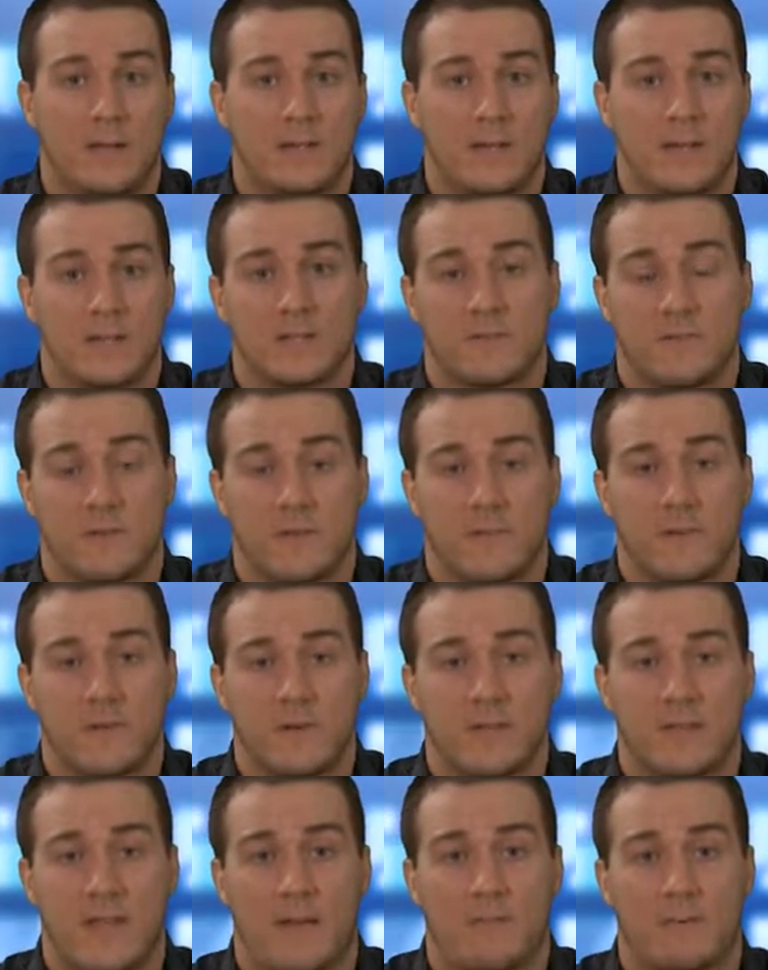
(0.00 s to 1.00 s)
Sales for the
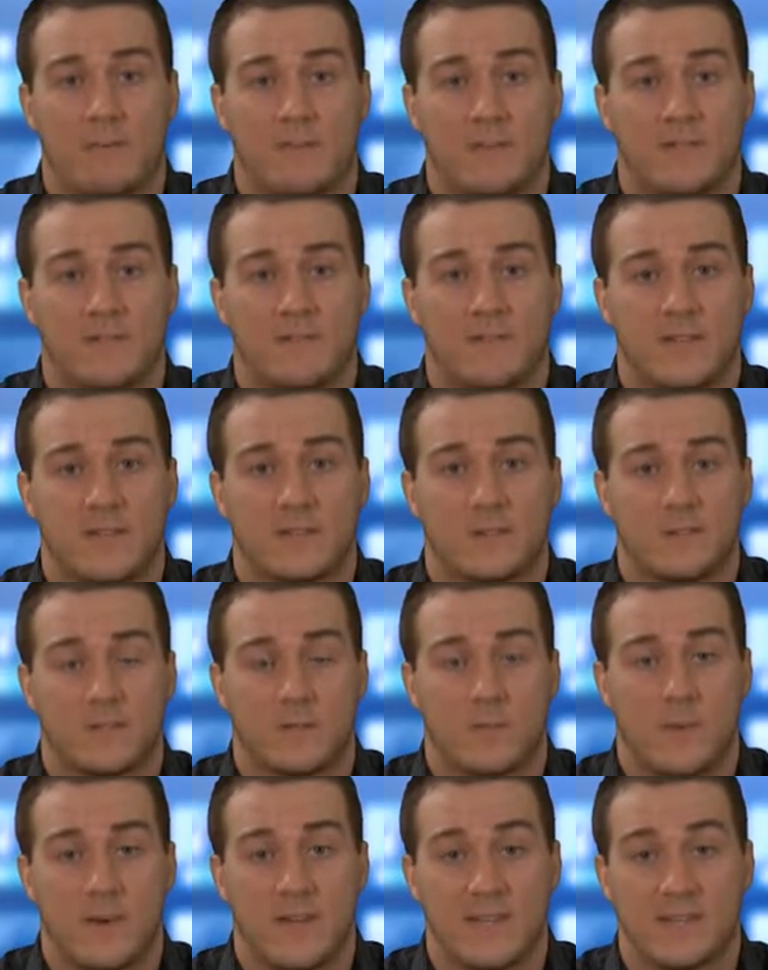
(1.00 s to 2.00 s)
first half of its fiscal
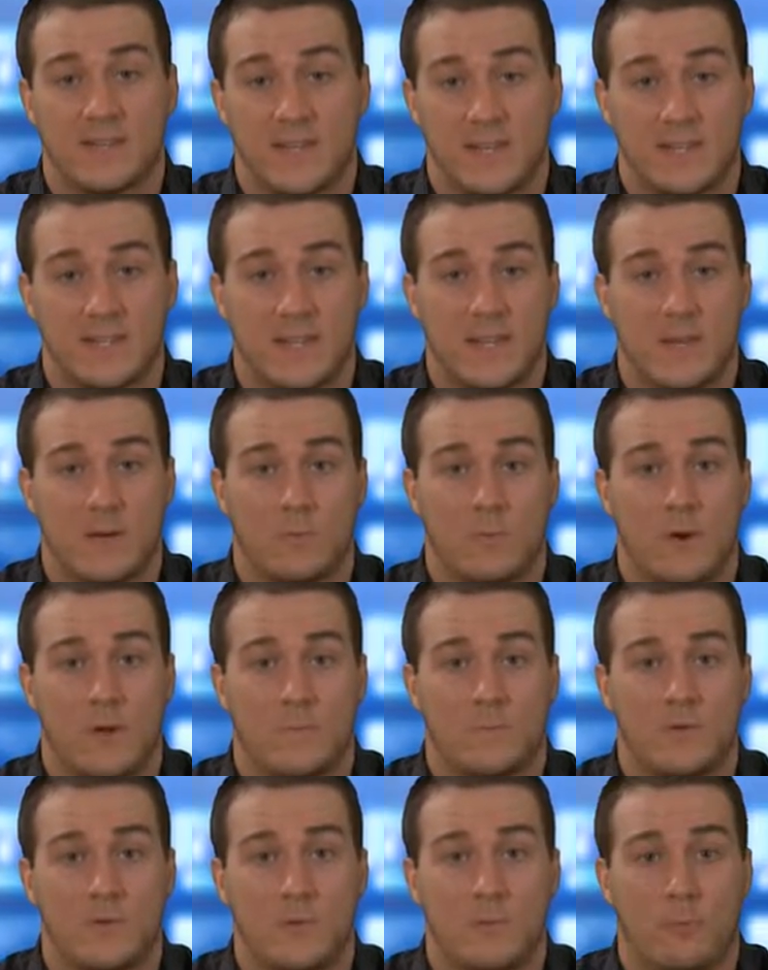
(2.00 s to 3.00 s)
2016 were
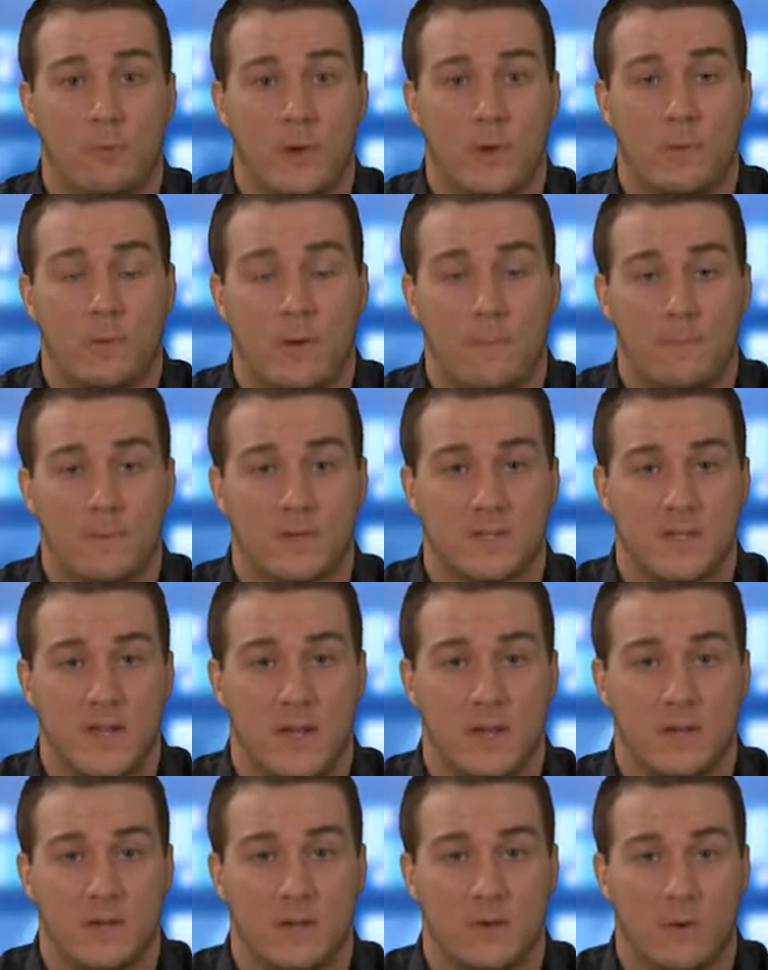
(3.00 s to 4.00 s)
up
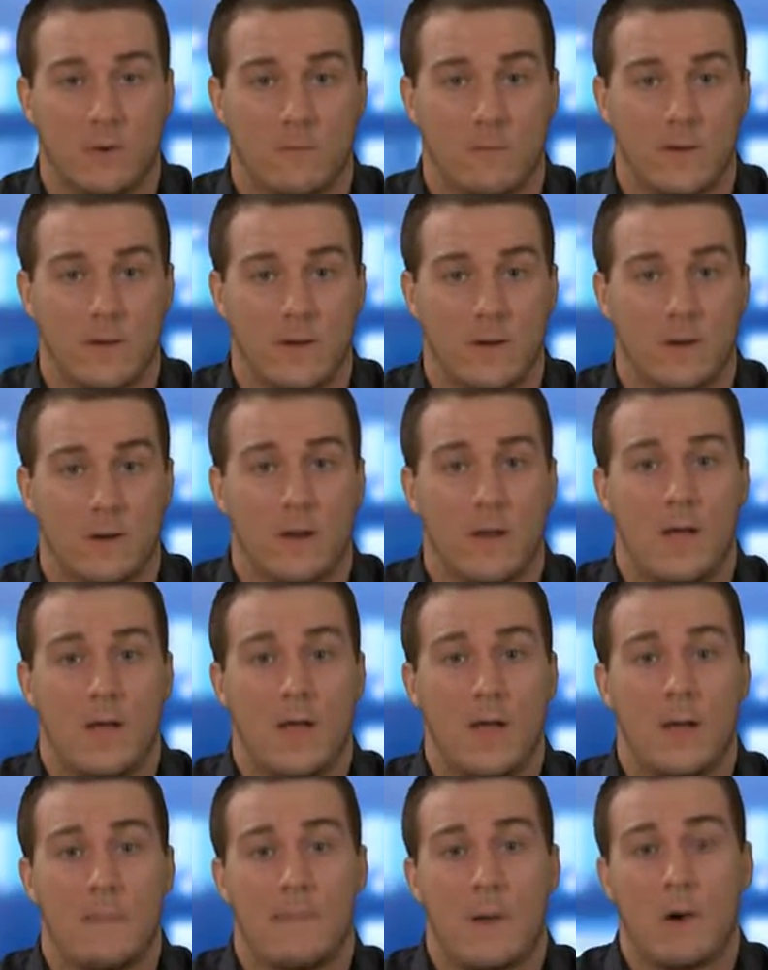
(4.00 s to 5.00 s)
2.1% year over year,
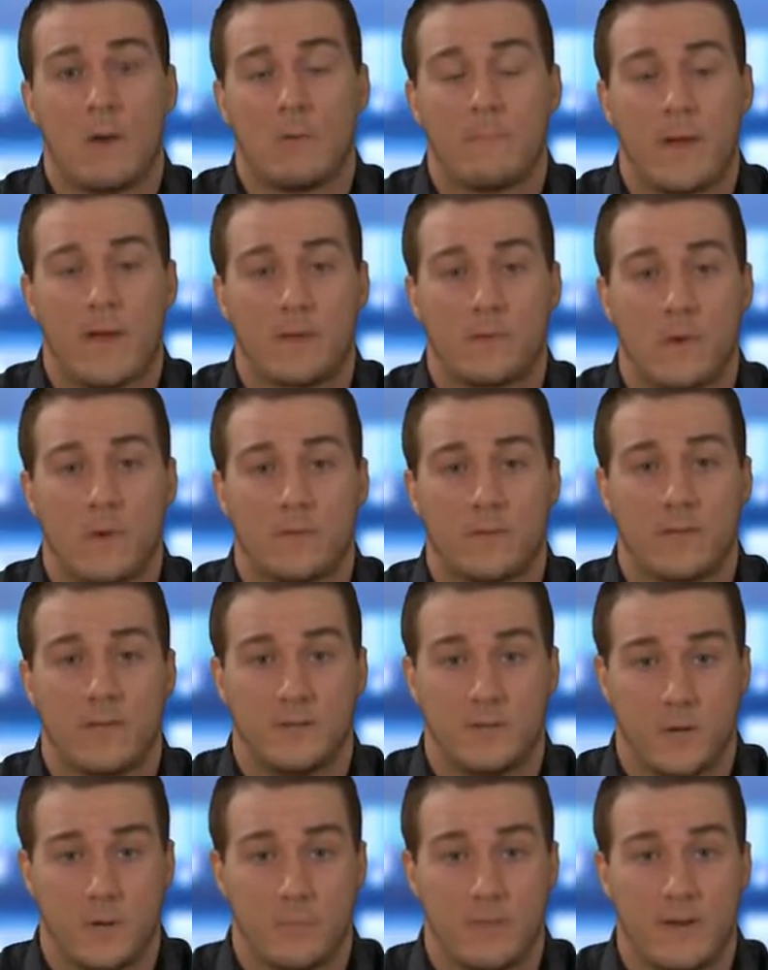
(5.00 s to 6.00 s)
powered by growth
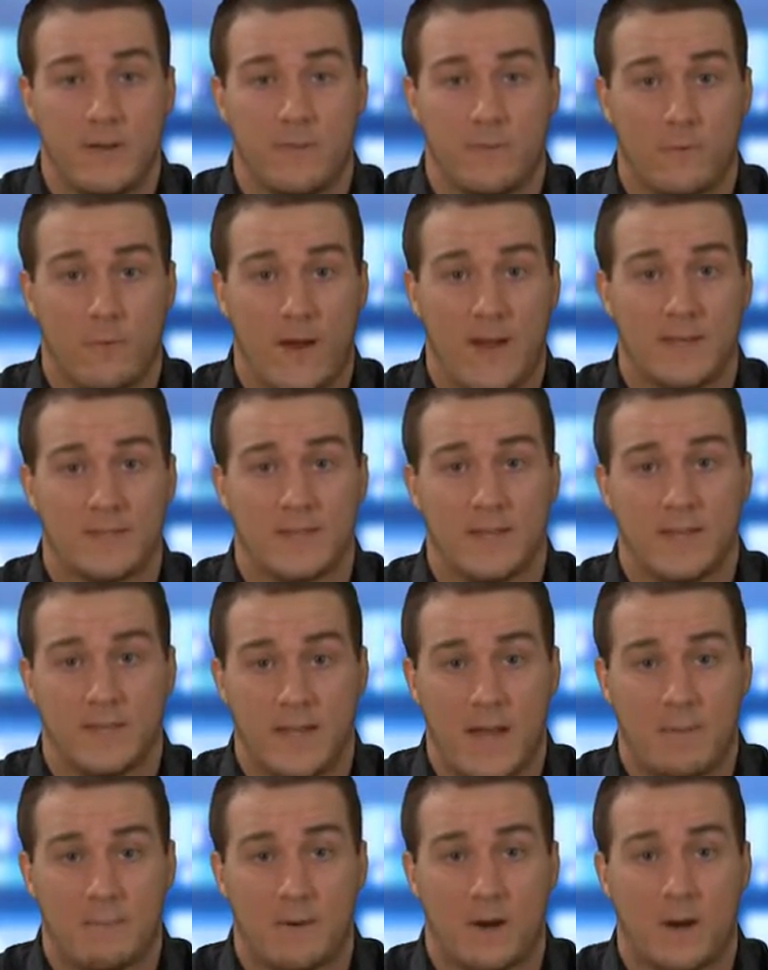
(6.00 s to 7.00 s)
in Germany, France, and
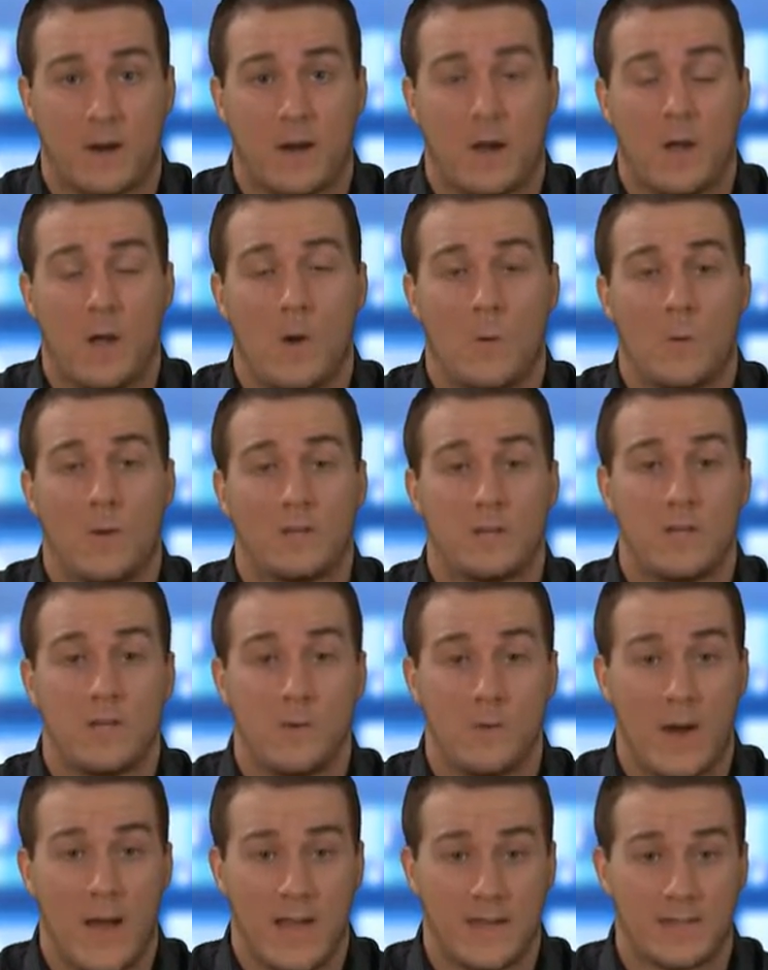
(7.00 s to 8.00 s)
Denmark, while
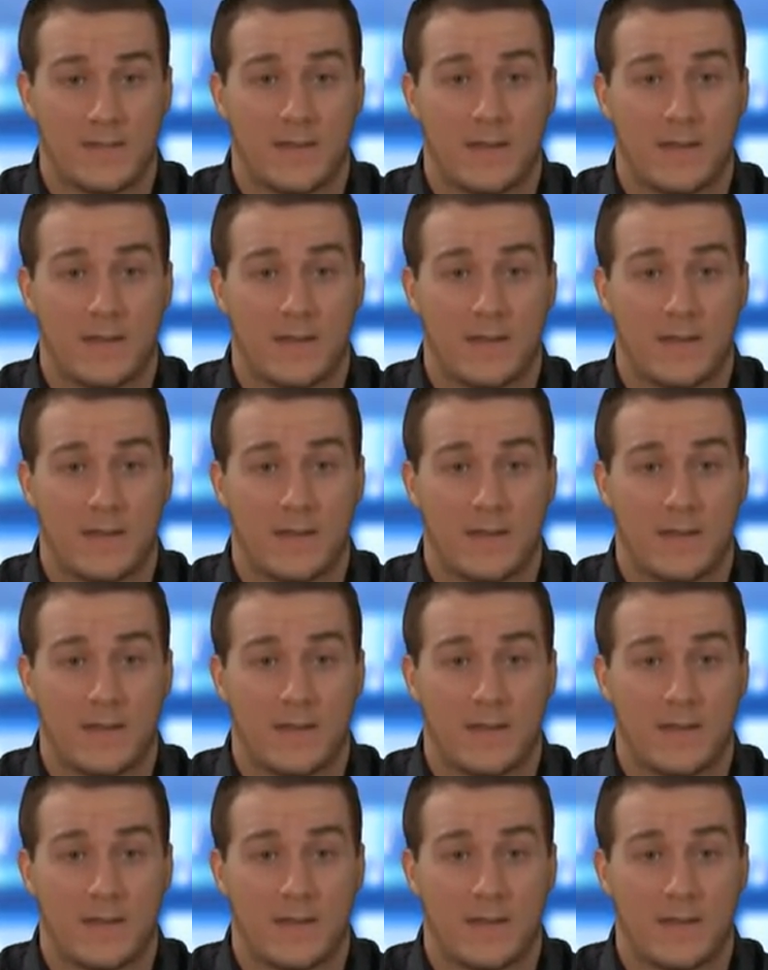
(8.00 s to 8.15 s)
US